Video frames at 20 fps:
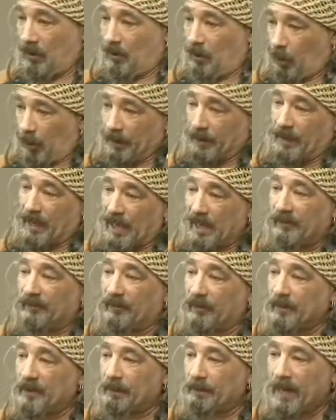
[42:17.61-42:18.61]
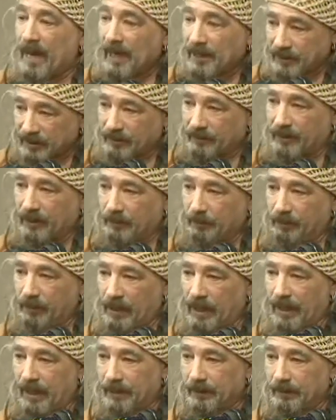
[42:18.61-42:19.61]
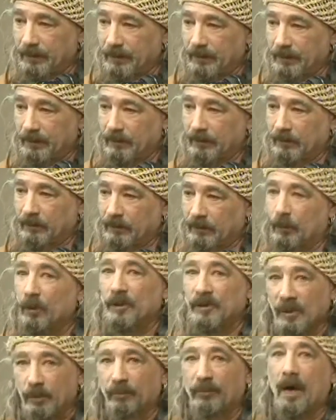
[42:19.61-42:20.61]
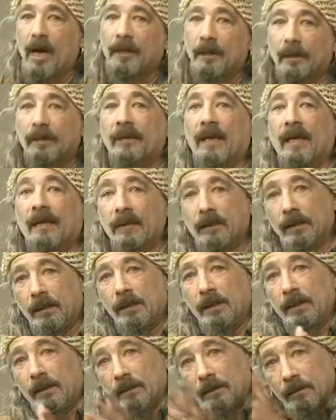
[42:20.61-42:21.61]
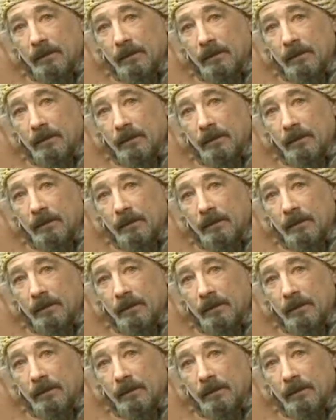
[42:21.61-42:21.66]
what came from the mastering plant was the product that the